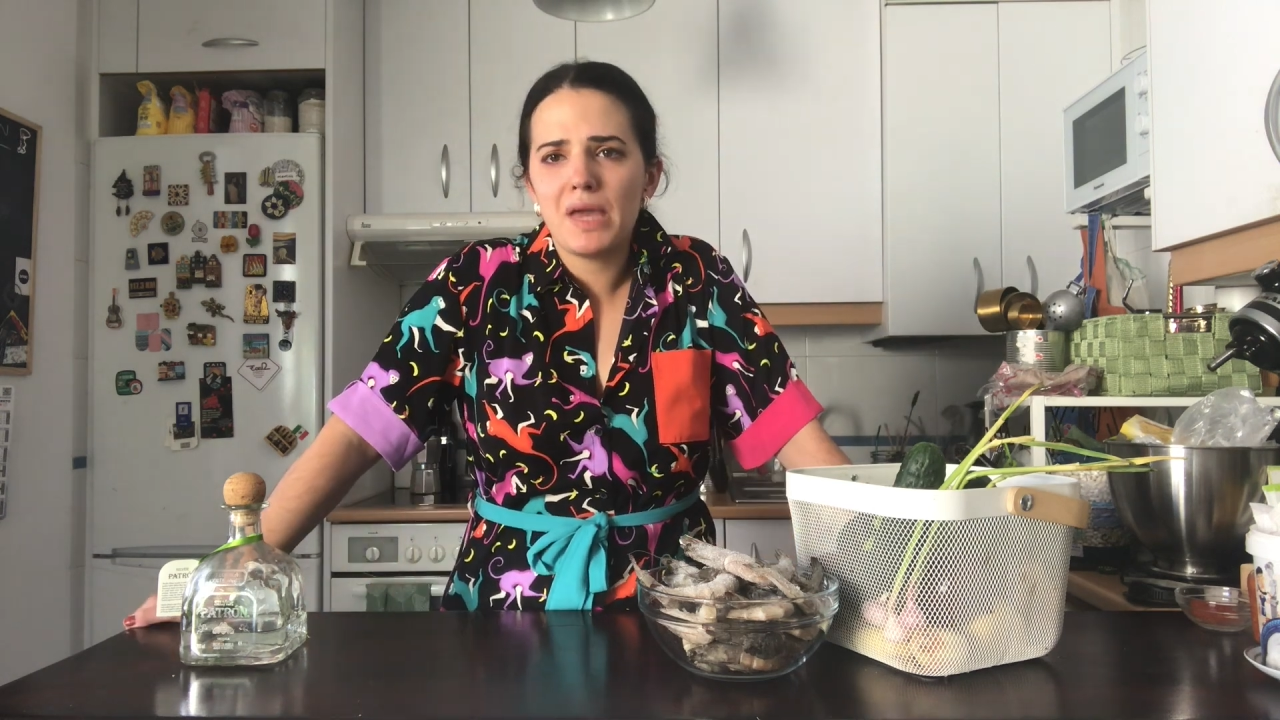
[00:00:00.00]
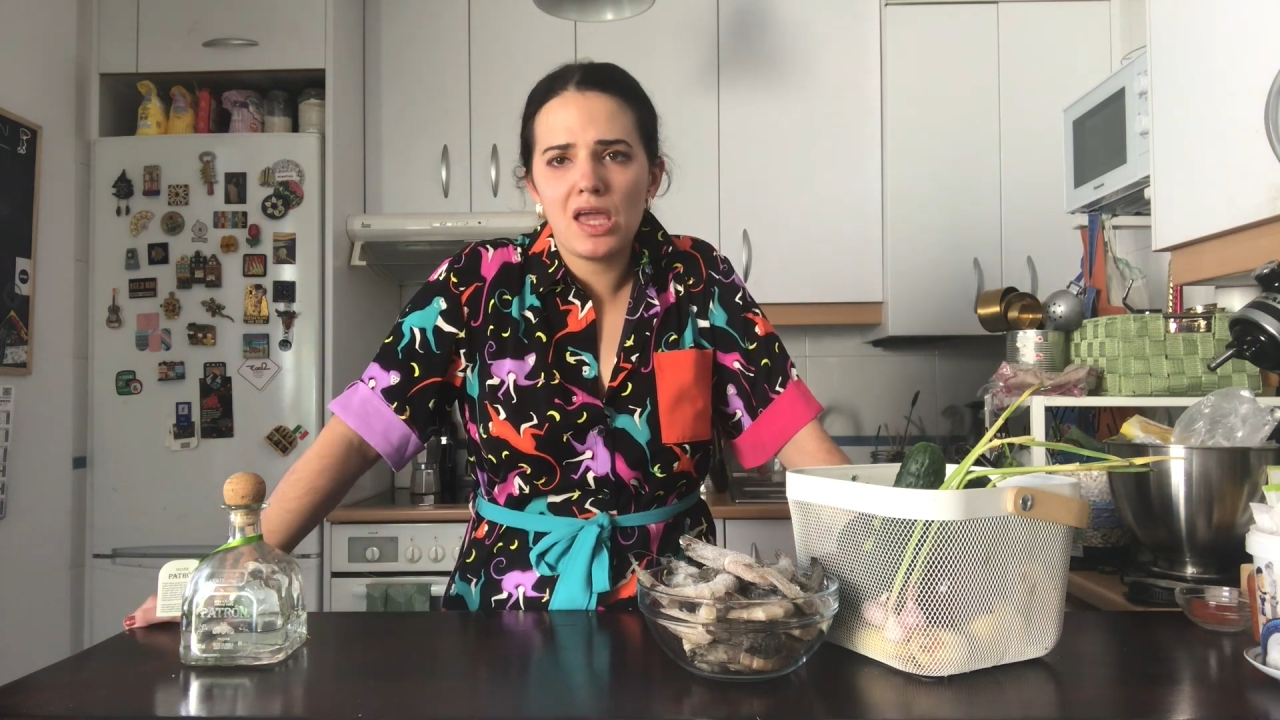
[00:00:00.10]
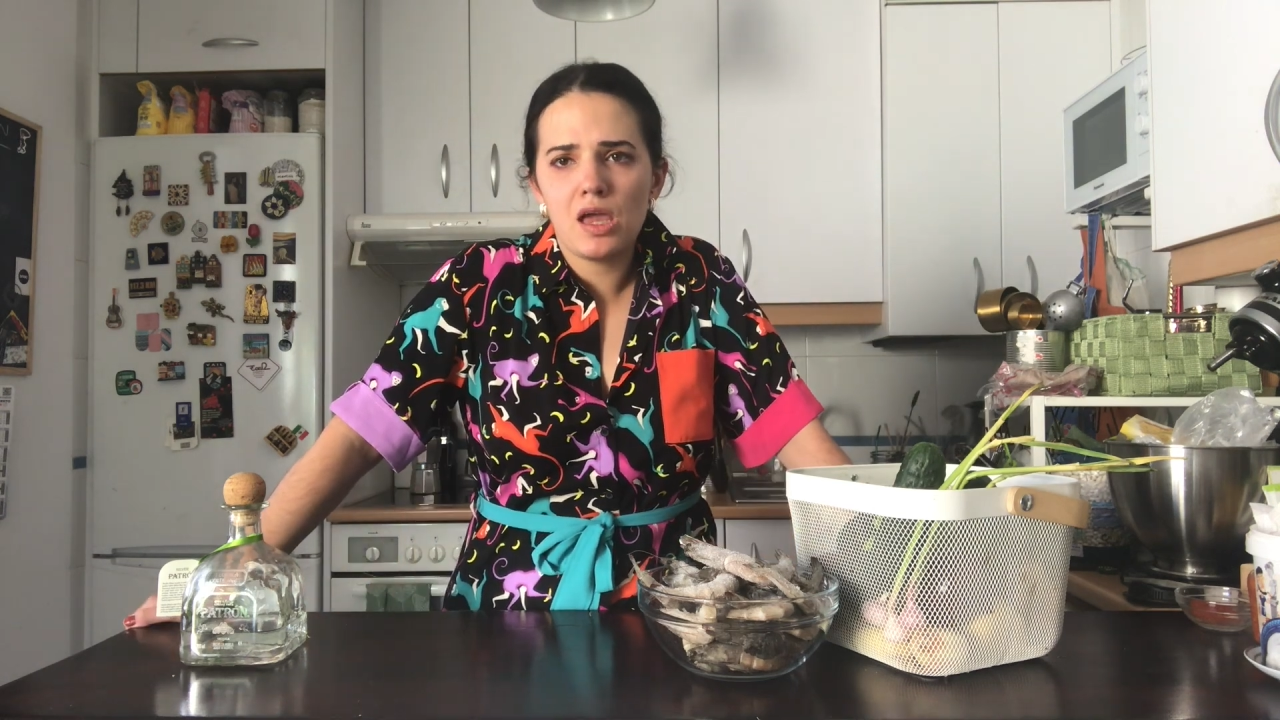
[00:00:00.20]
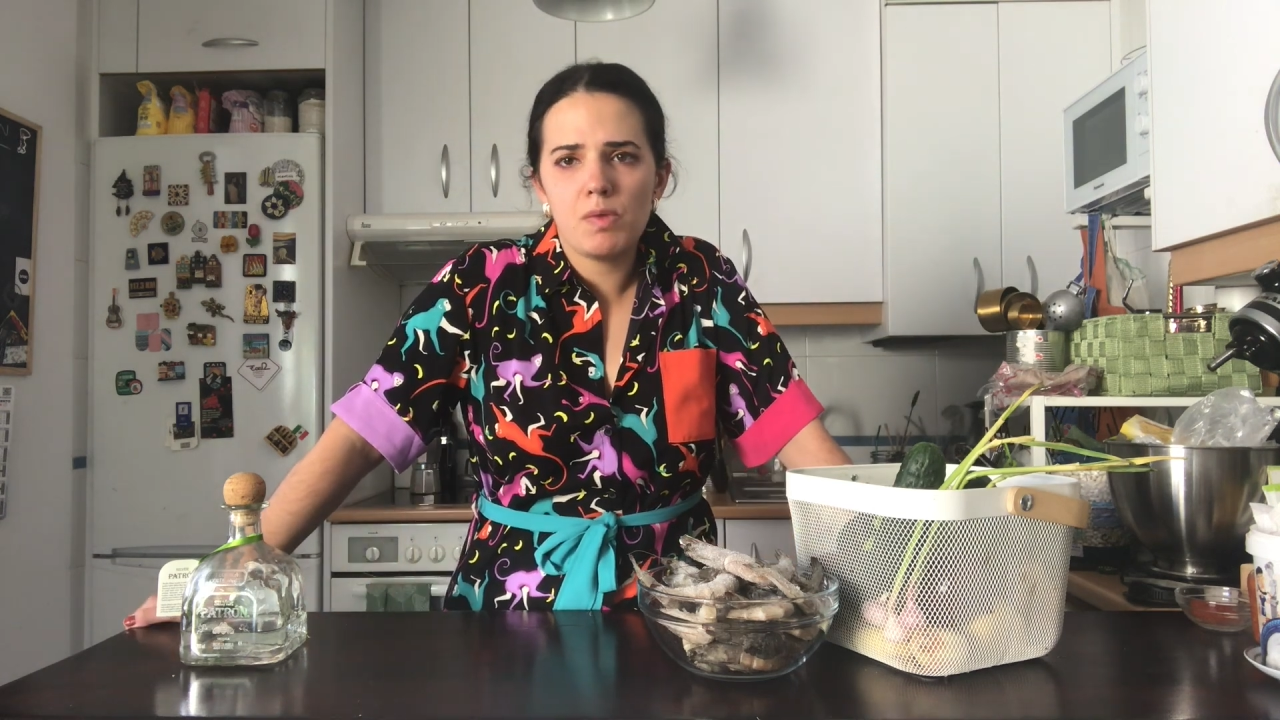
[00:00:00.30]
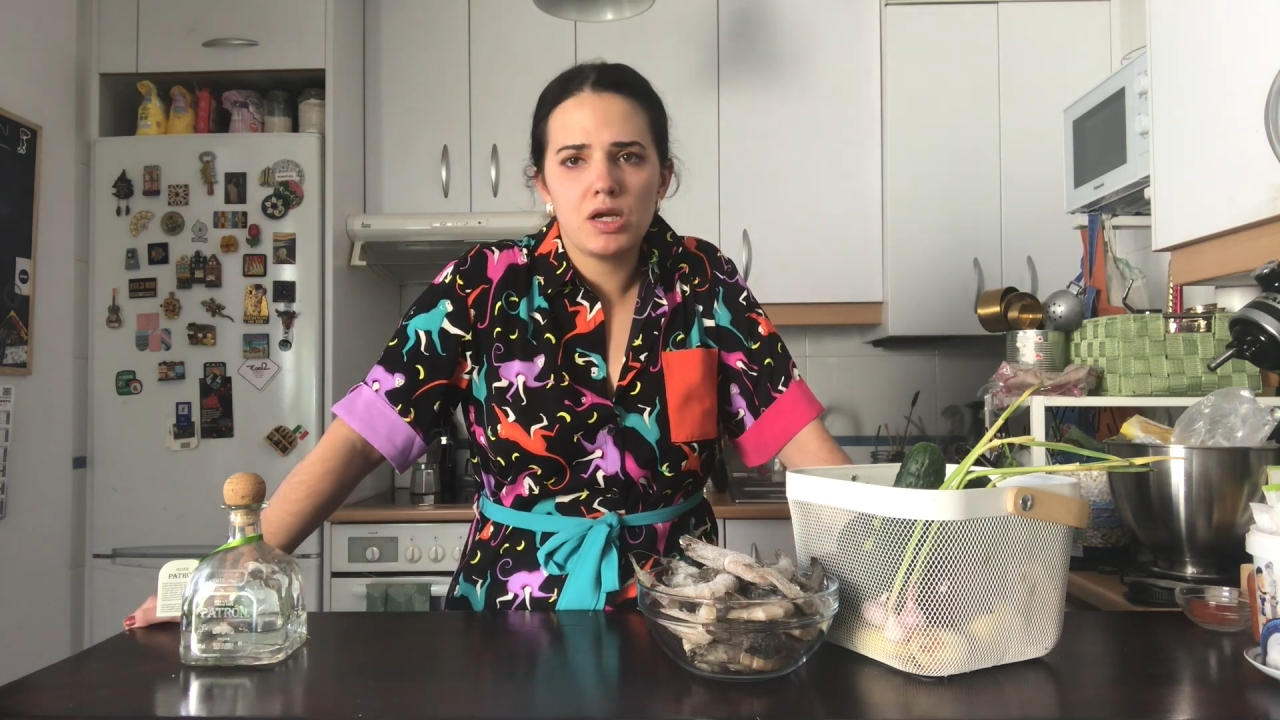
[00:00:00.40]

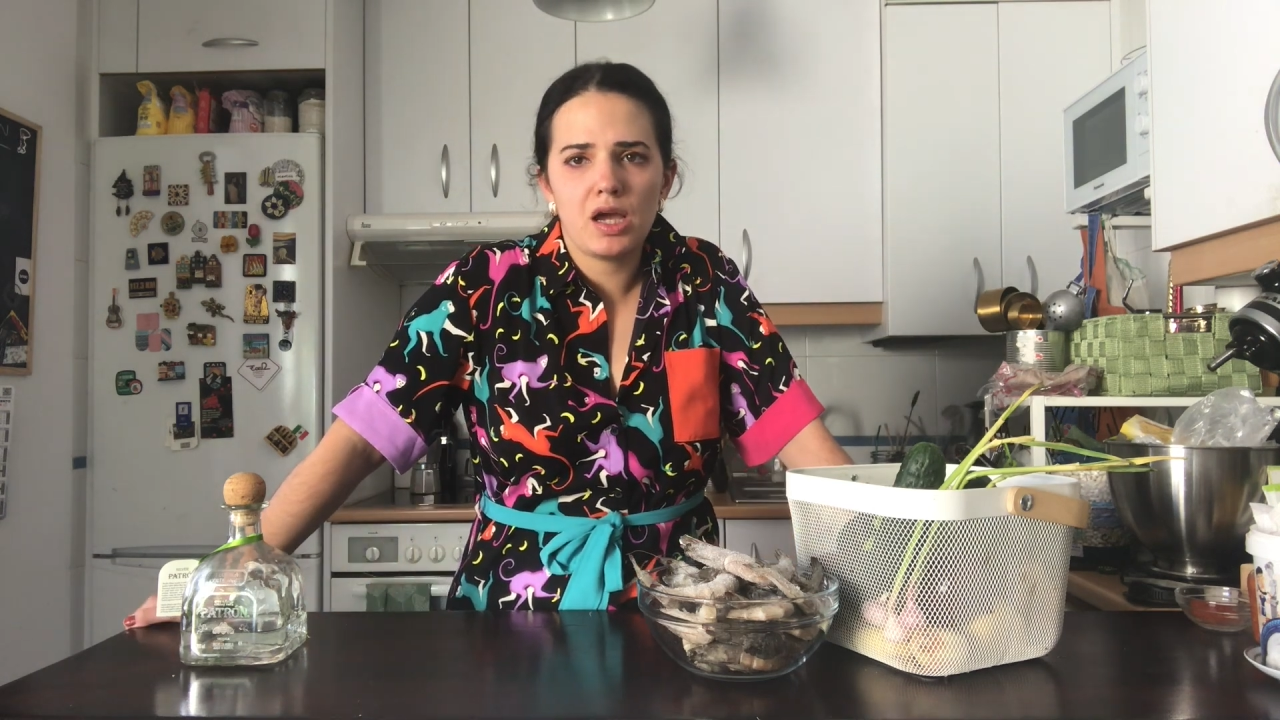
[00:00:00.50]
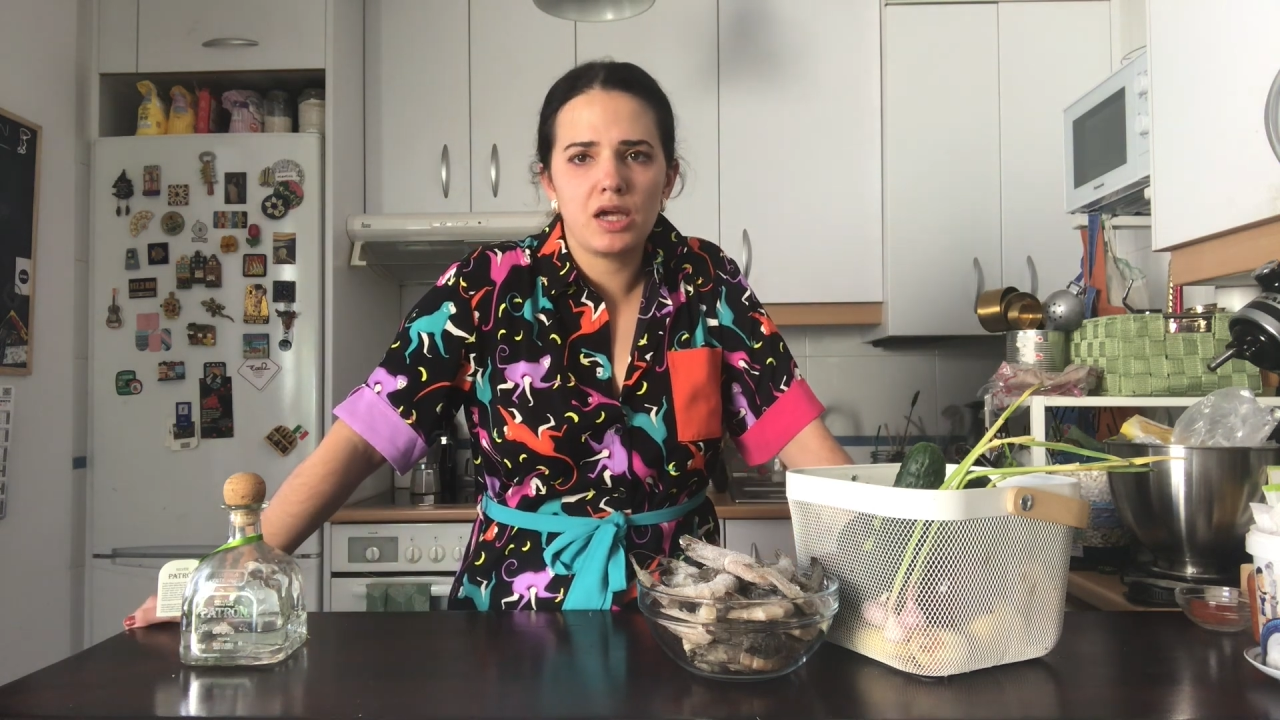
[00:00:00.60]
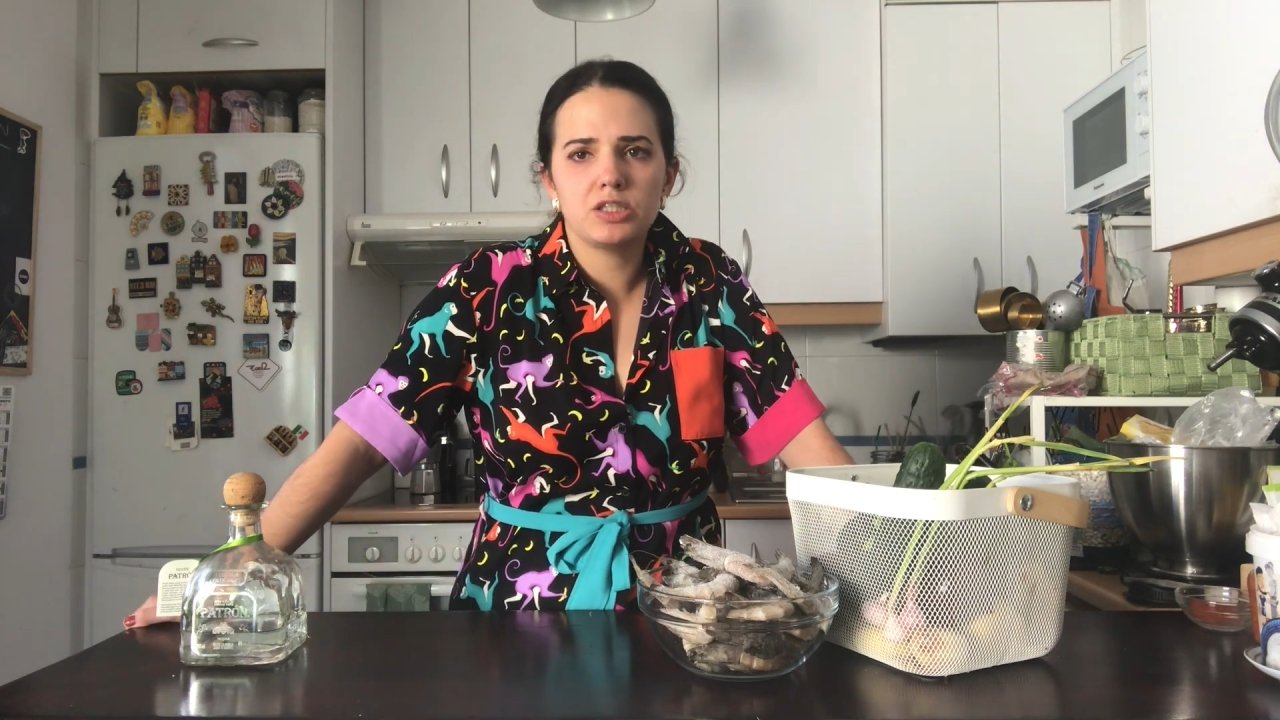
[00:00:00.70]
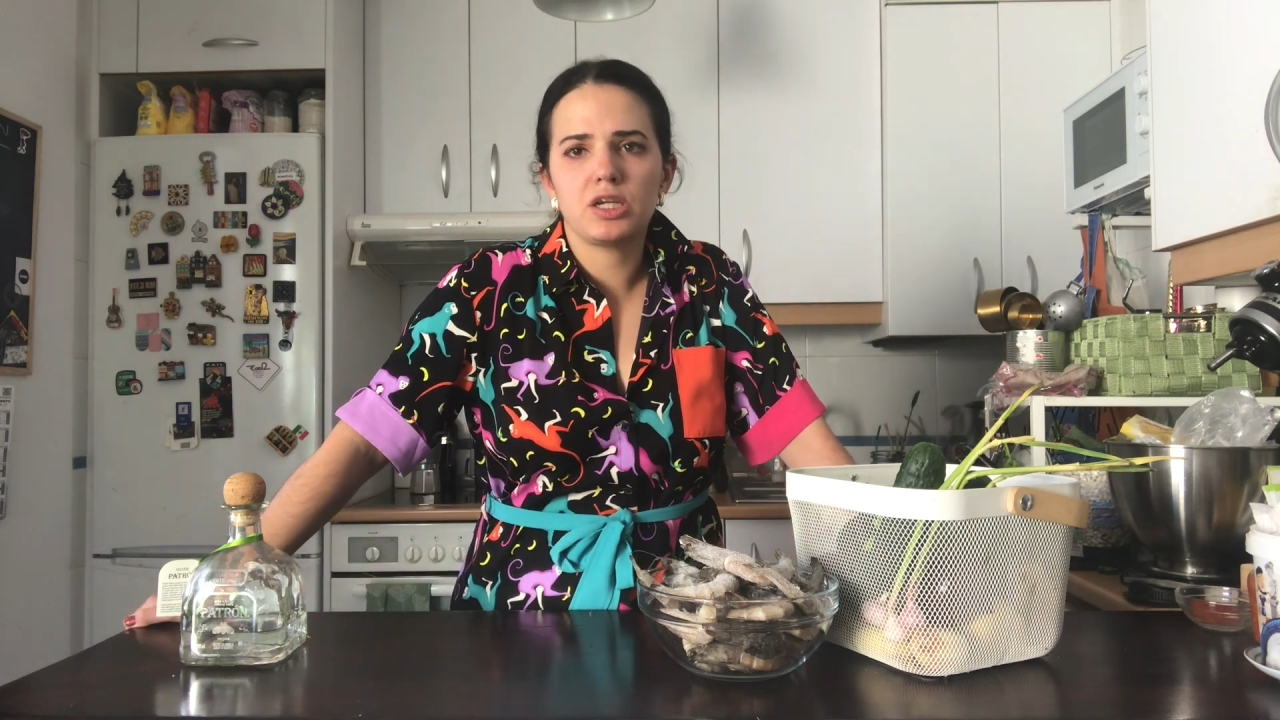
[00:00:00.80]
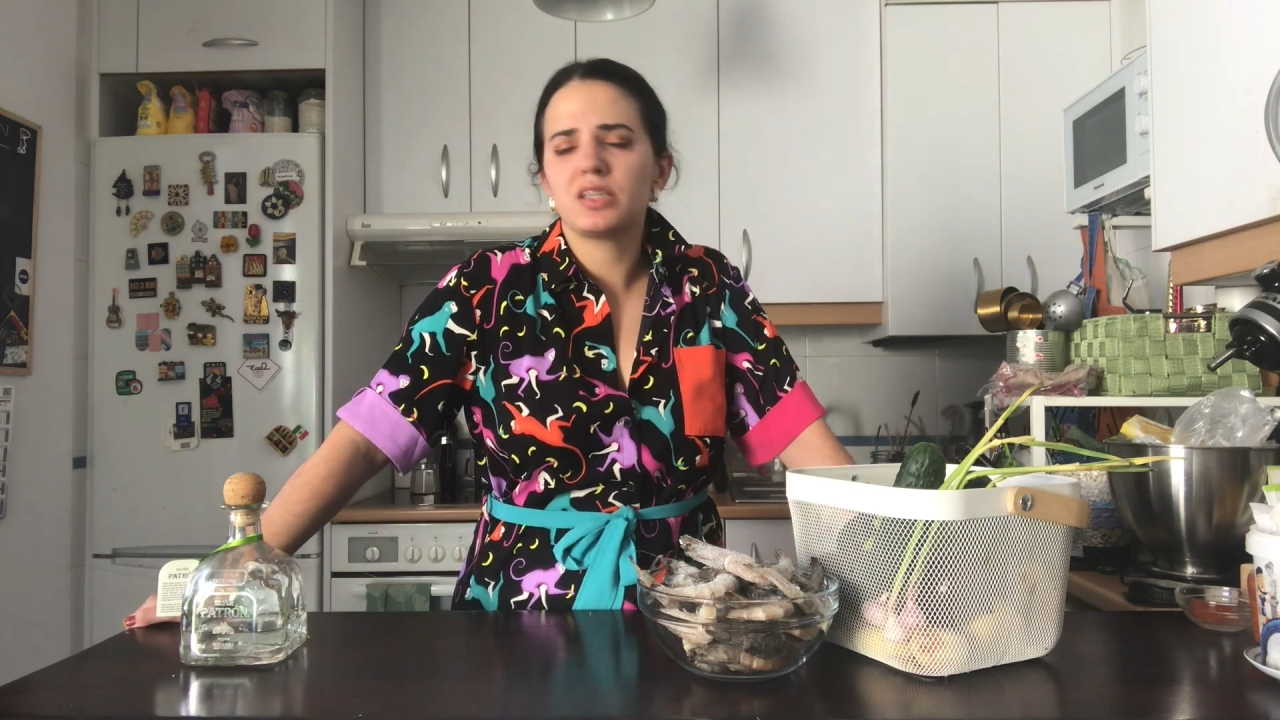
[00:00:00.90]
meme and a
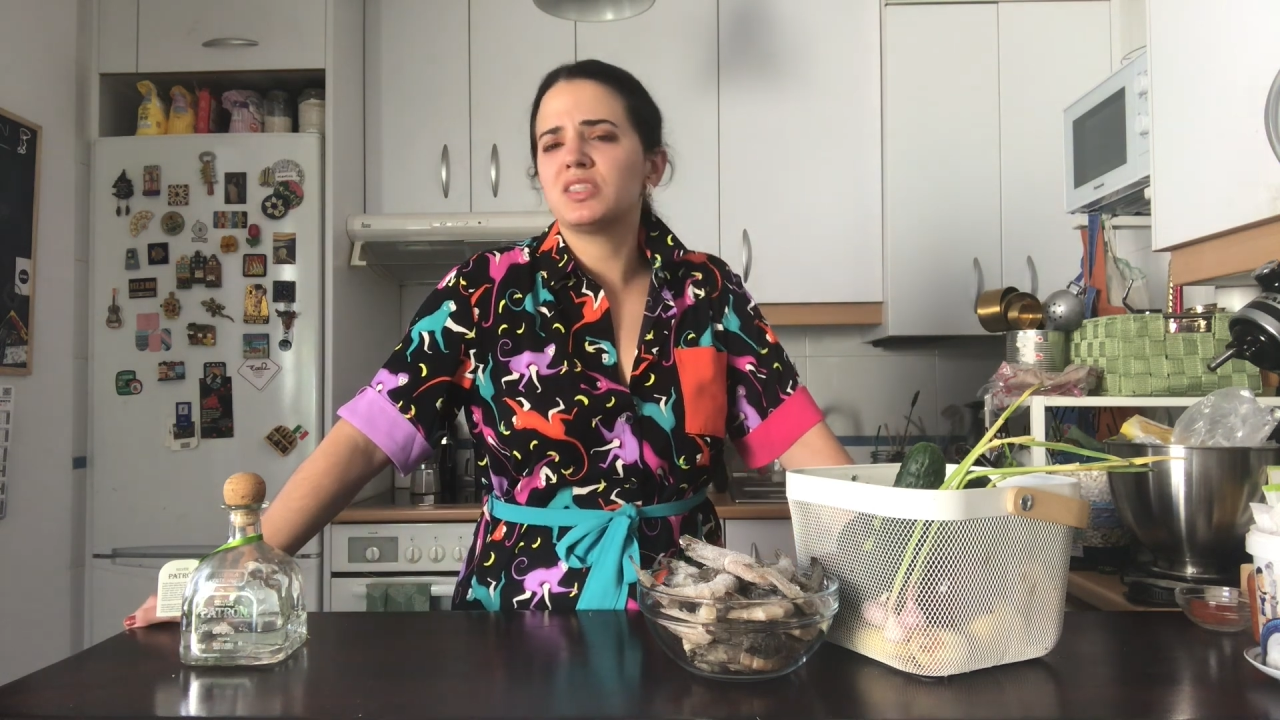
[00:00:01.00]
hashtag.